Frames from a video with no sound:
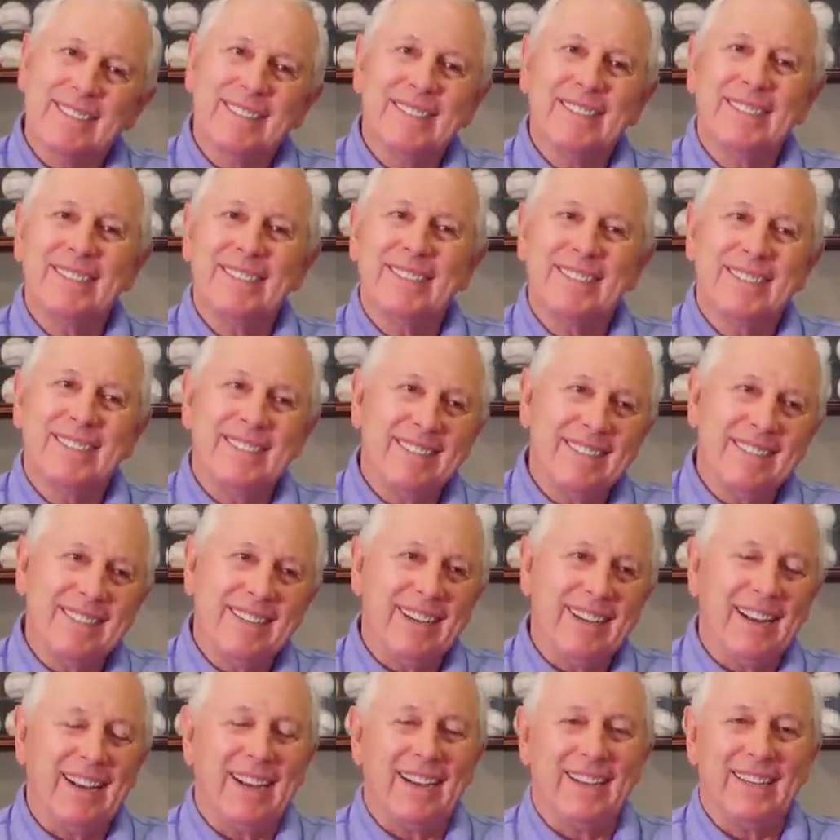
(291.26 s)

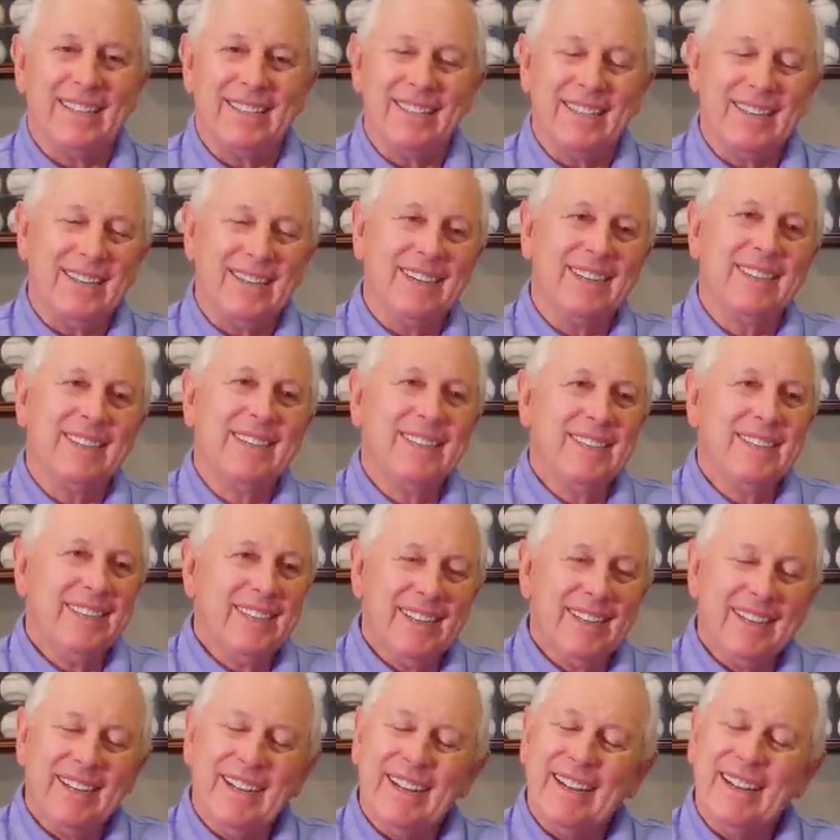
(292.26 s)

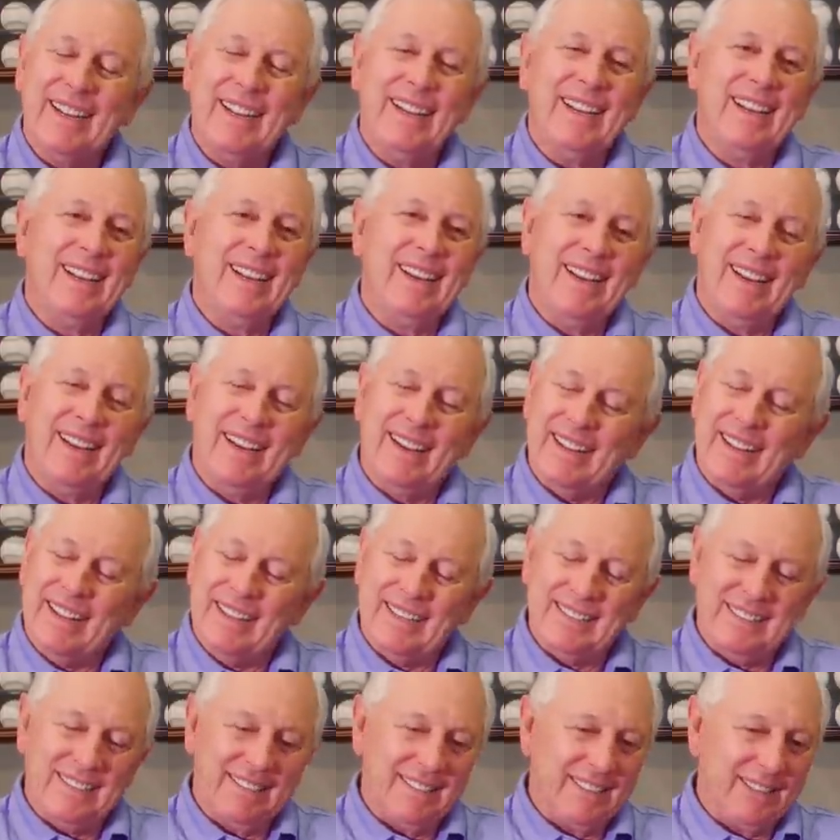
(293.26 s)

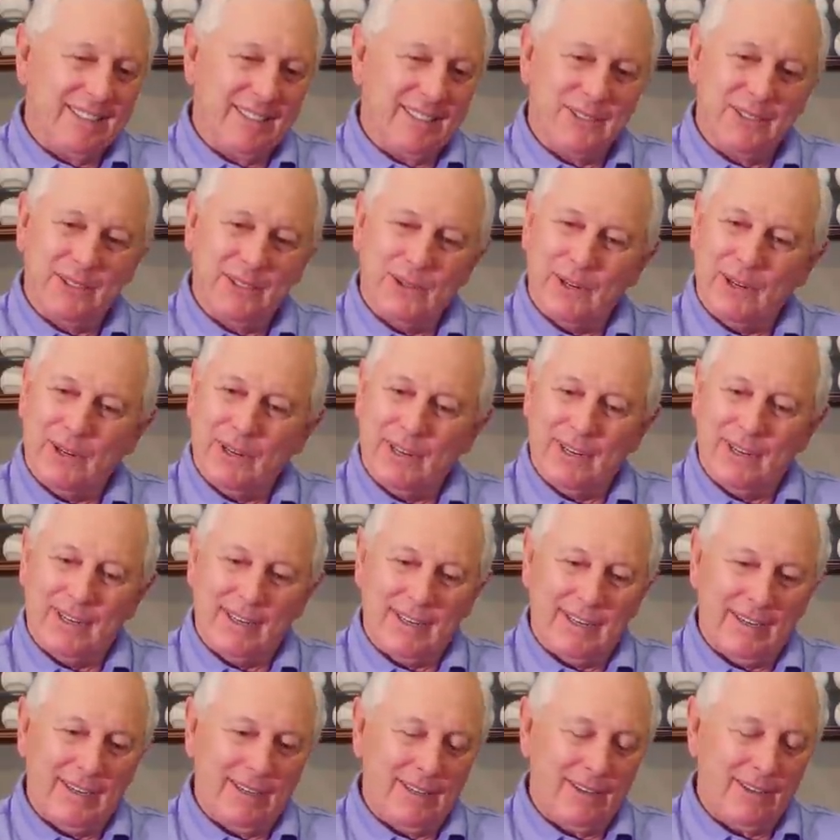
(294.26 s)

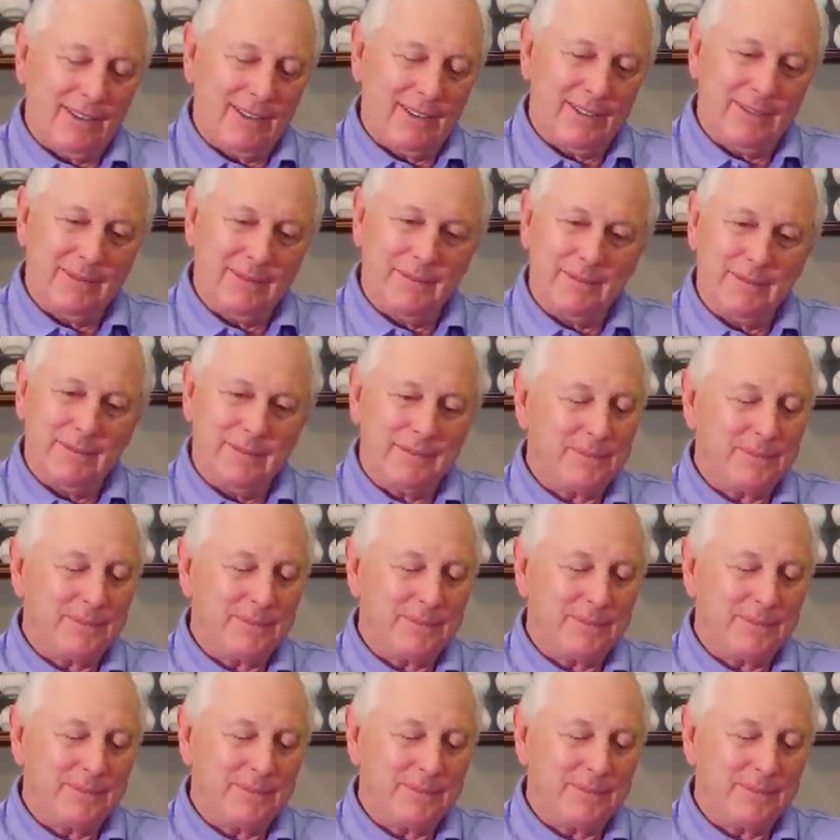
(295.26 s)
(silent)